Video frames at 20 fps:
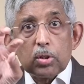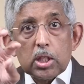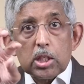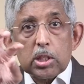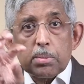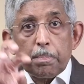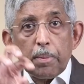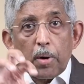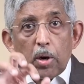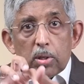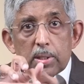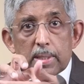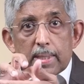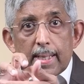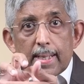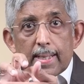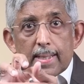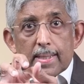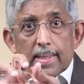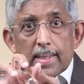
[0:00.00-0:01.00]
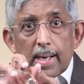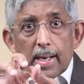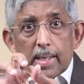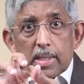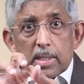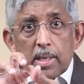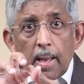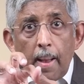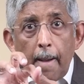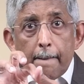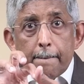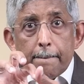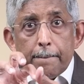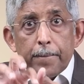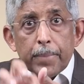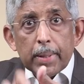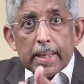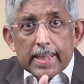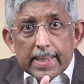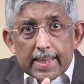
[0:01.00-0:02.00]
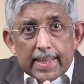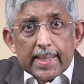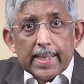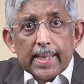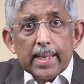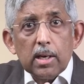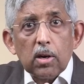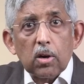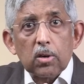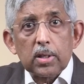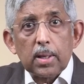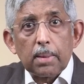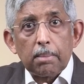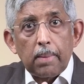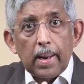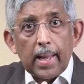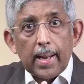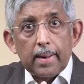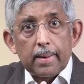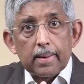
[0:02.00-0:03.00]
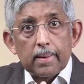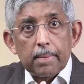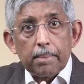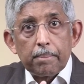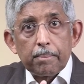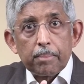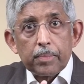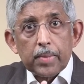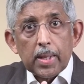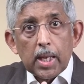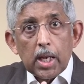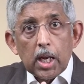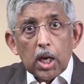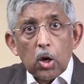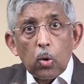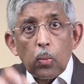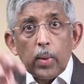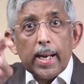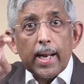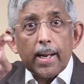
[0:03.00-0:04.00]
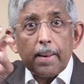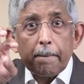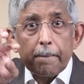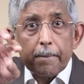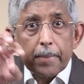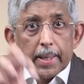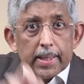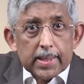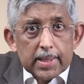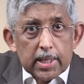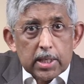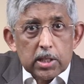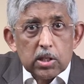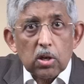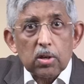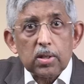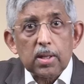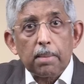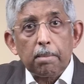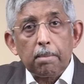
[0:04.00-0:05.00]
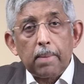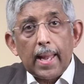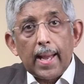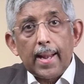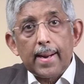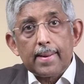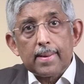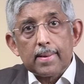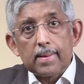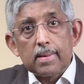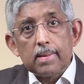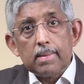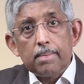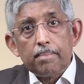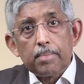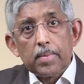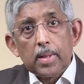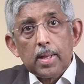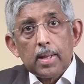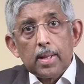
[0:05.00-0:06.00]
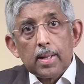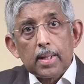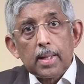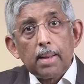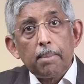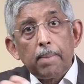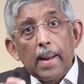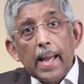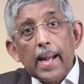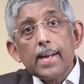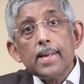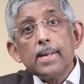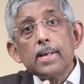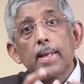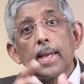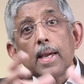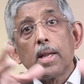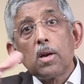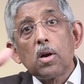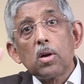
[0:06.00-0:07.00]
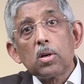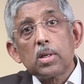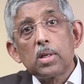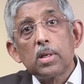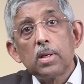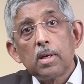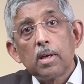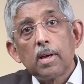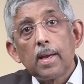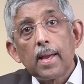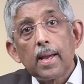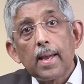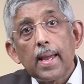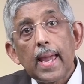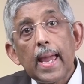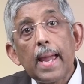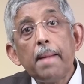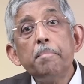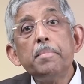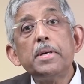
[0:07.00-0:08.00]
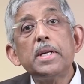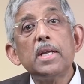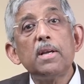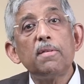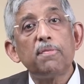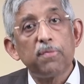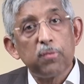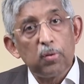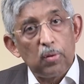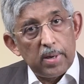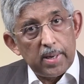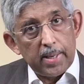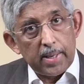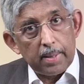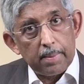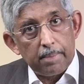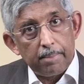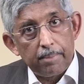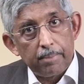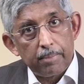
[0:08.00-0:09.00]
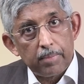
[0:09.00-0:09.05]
this prostate starts pressing on the bladder. Now, when it presses on the bladder, the bladder cannot empty fully